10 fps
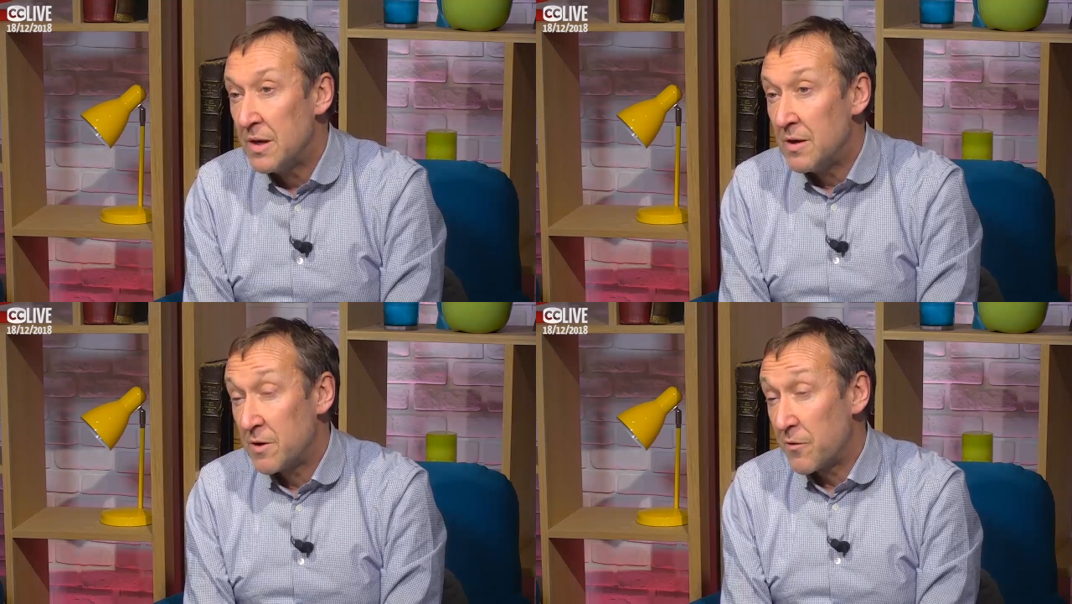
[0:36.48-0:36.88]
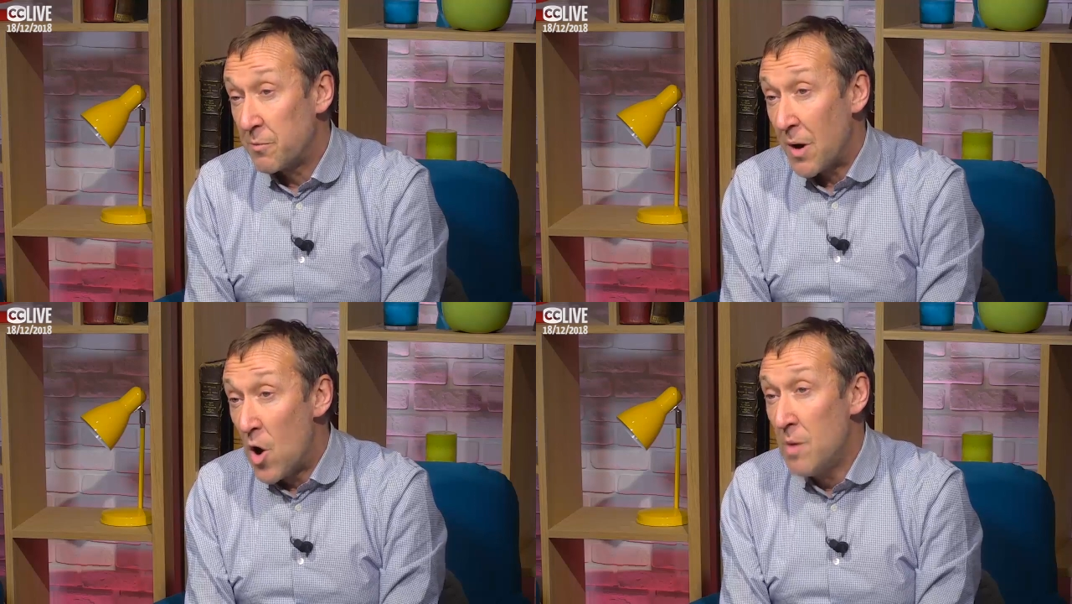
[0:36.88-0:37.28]
So
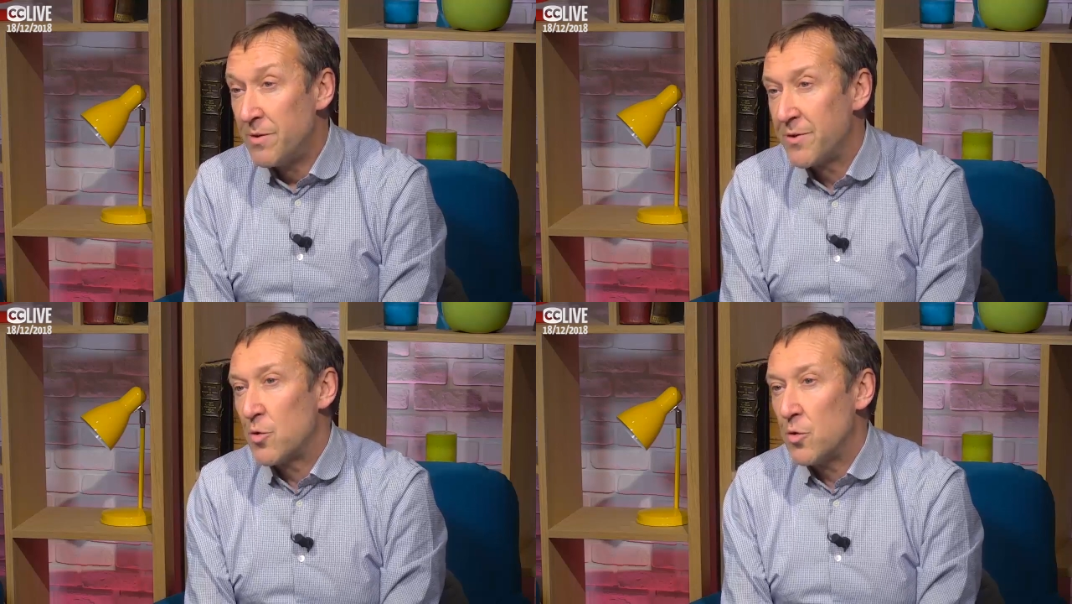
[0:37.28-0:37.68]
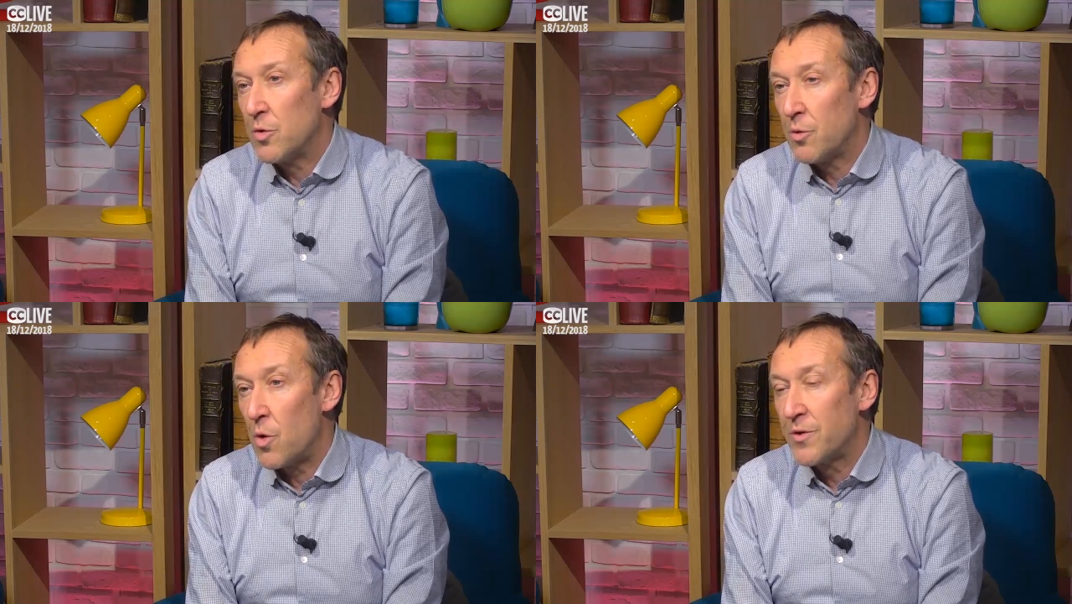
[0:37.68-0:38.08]
the urban
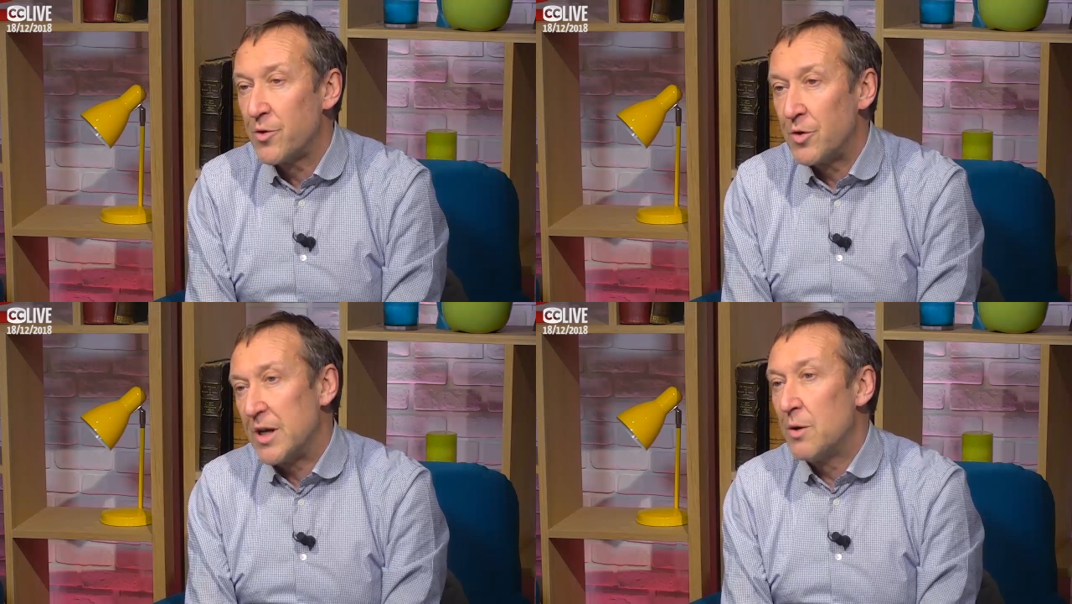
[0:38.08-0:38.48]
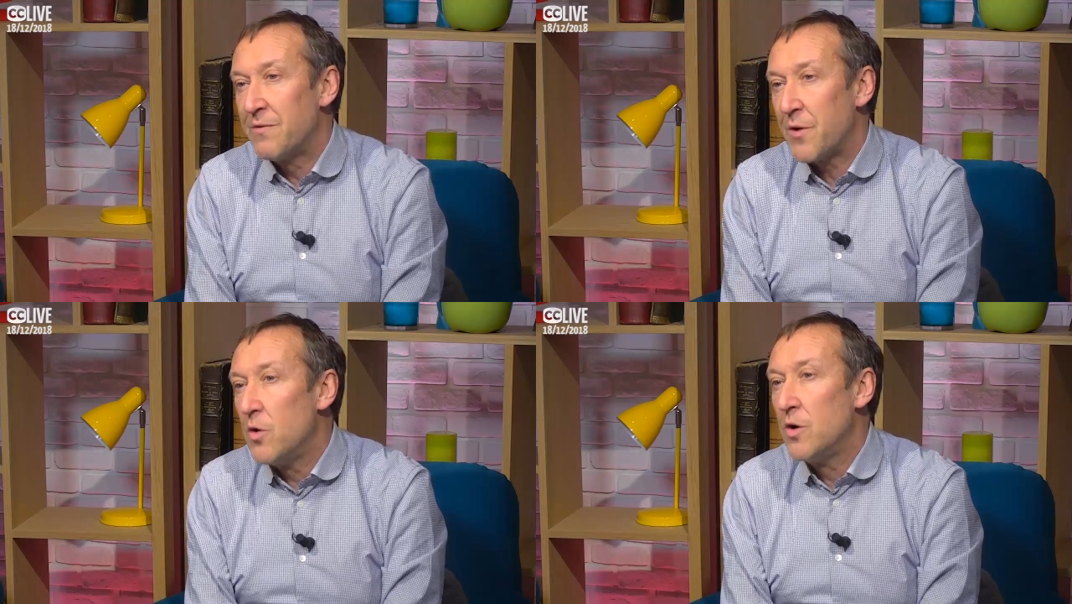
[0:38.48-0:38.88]
school wants to deal
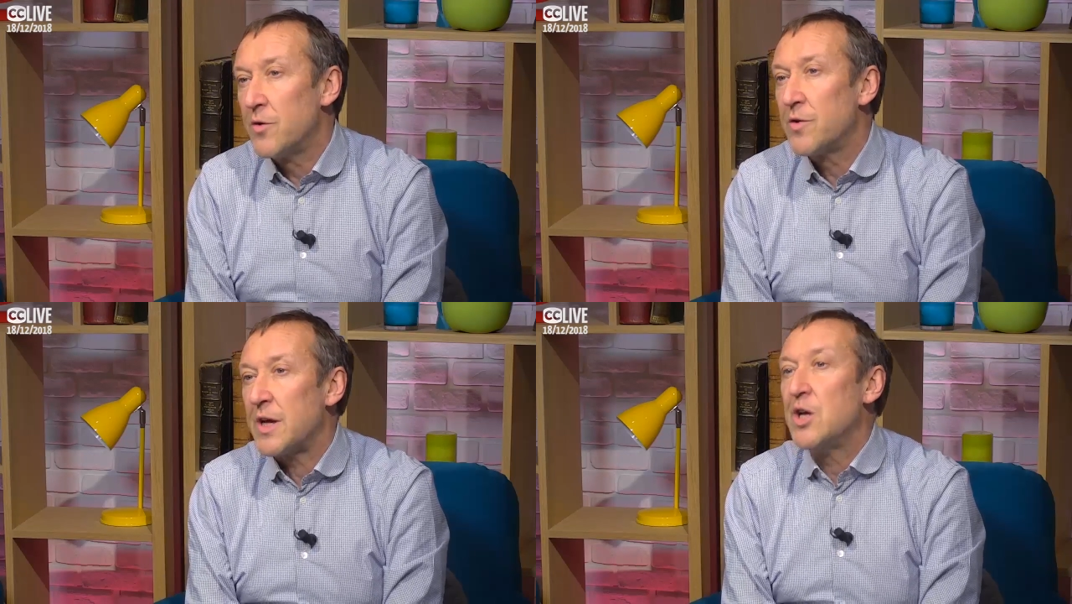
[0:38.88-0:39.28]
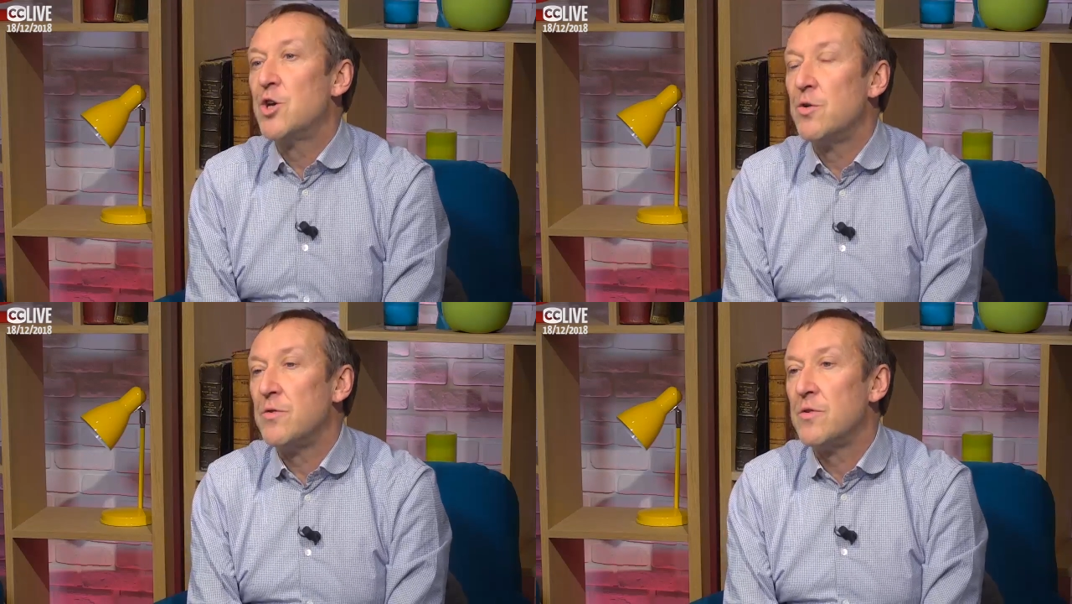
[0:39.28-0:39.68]
with all those
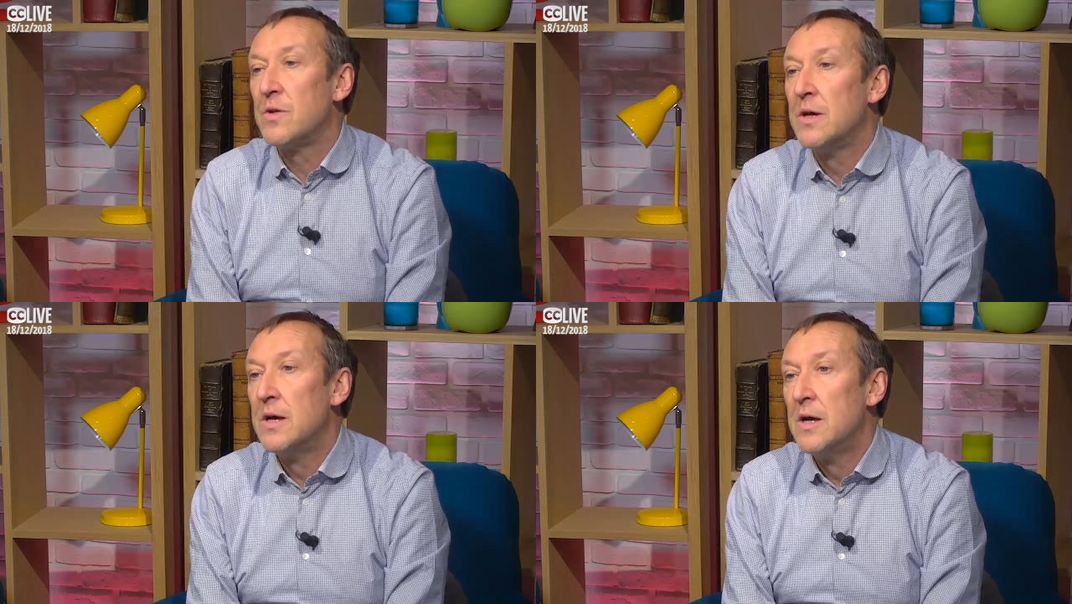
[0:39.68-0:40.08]
issues.